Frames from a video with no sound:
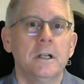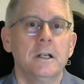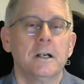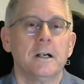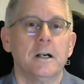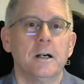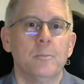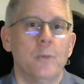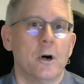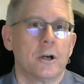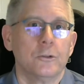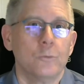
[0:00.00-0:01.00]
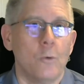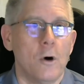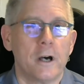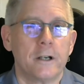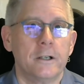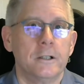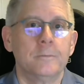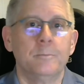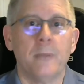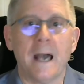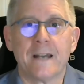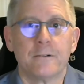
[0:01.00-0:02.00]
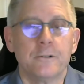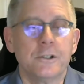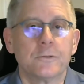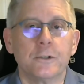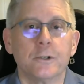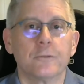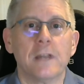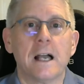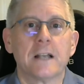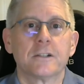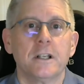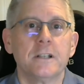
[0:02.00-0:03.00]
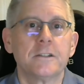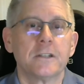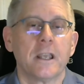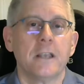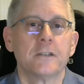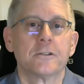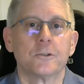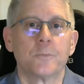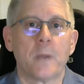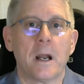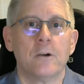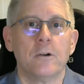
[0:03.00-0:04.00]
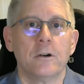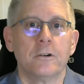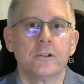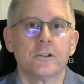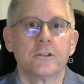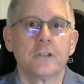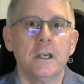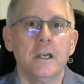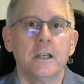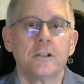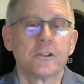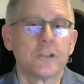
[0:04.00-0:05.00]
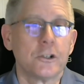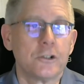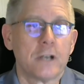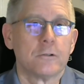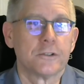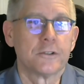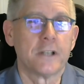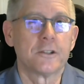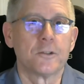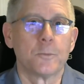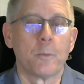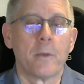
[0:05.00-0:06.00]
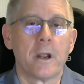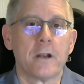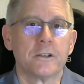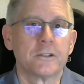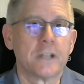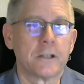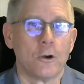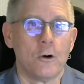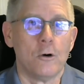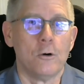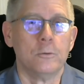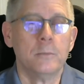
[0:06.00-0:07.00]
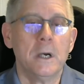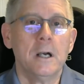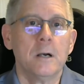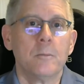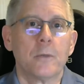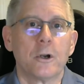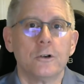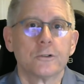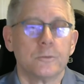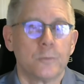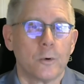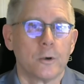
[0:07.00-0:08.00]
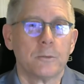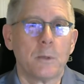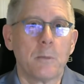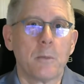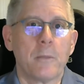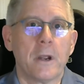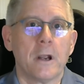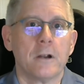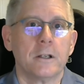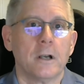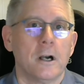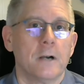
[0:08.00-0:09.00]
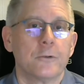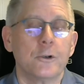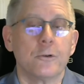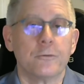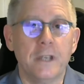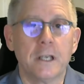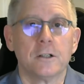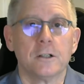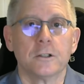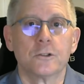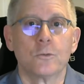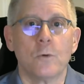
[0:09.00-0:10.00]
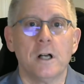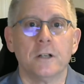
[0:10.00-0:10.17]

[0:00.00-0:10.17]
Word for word: uh, bottled water, batteries for your flashlights in case there's power outages, just a general sense of preparedness at the home, but also important to be prepared uh, for your vehicle as well. So